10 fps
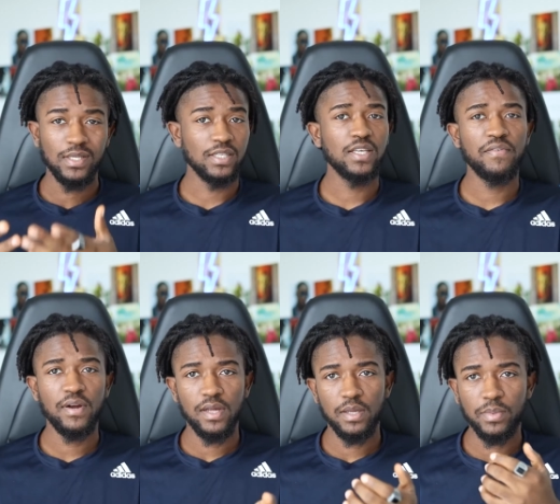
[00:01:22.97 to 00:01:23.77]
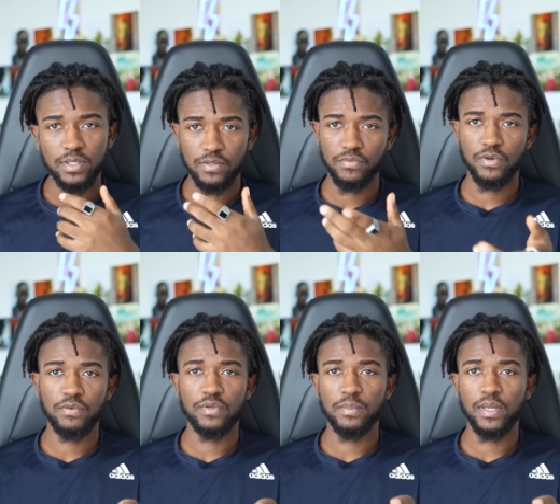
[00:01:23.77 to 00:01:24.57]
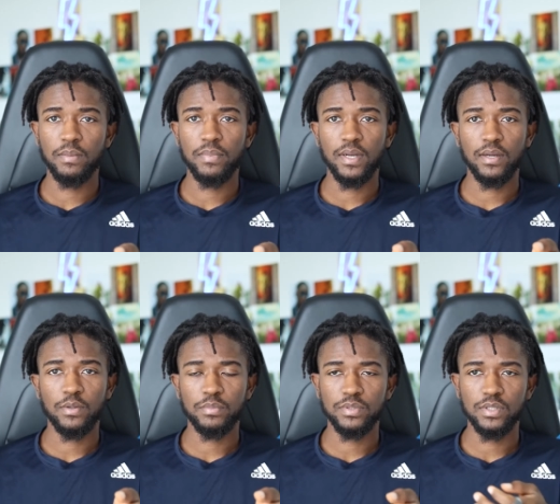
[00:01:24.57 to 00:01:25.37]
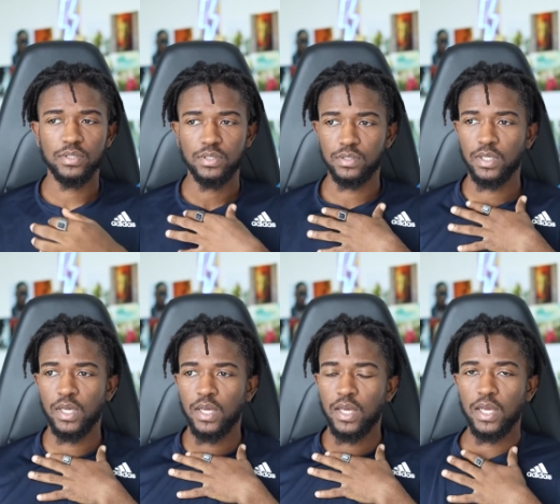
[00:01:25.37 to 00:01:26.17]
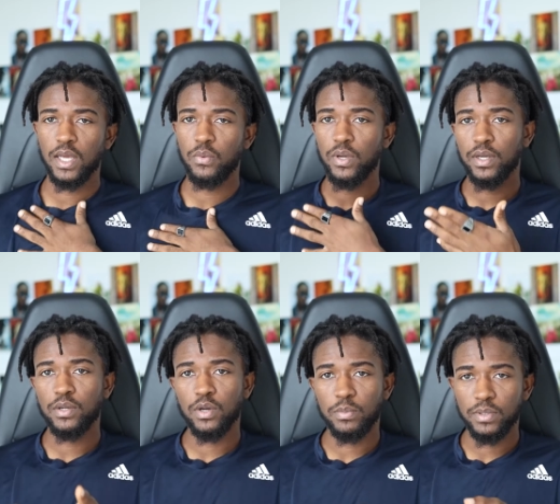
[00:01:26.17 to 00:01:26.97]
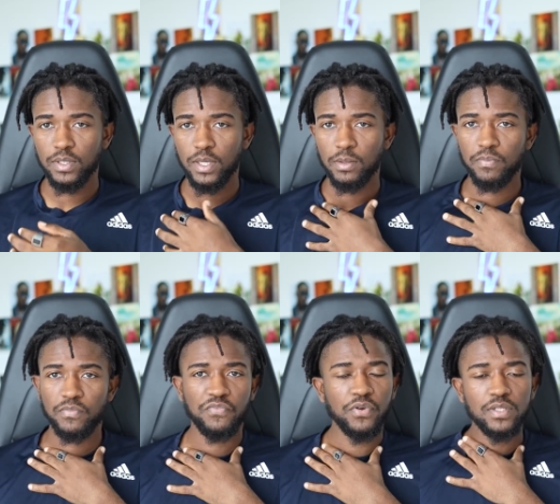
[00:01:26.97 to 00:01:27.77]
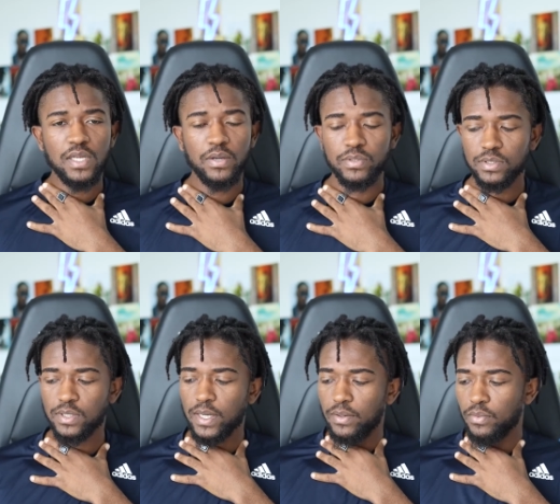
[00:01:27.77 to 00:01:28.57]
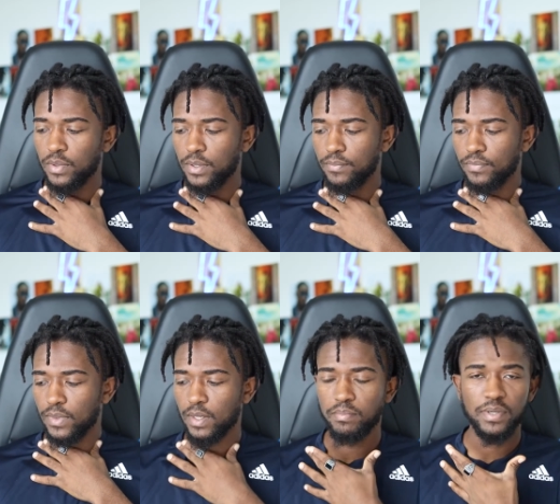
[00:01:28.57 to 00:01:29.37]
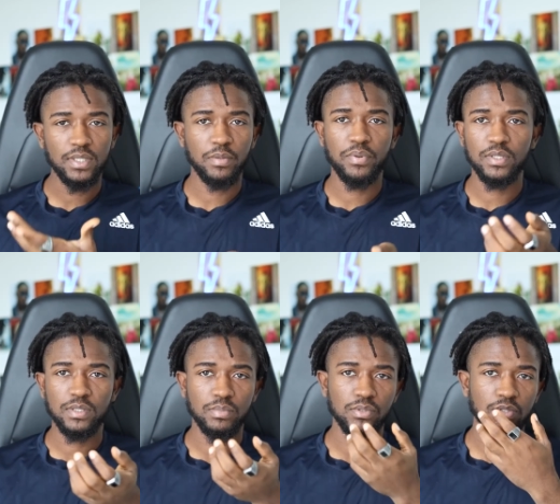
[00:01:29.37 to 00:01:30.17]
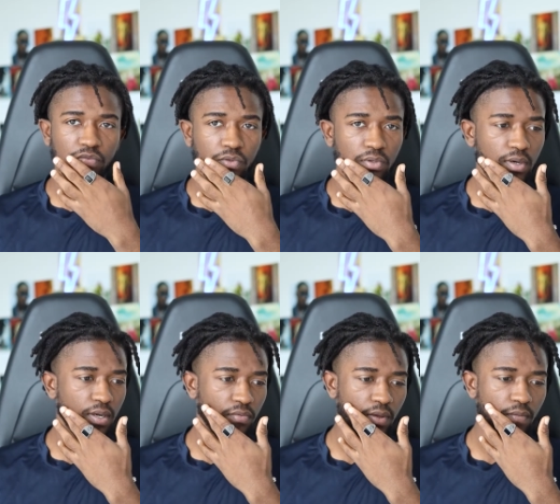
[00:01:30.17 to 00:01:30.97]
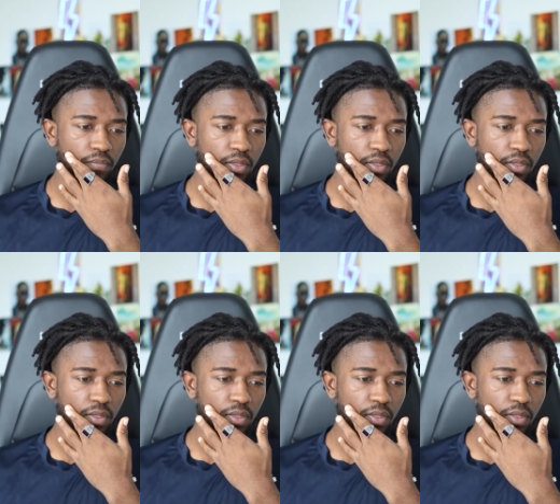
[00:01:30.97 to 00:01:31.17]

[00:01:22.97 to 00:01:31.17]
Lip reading: There are several elements involved in making better composition, and we're going to hop on them. Firstly, I want to start with basic principles of photography.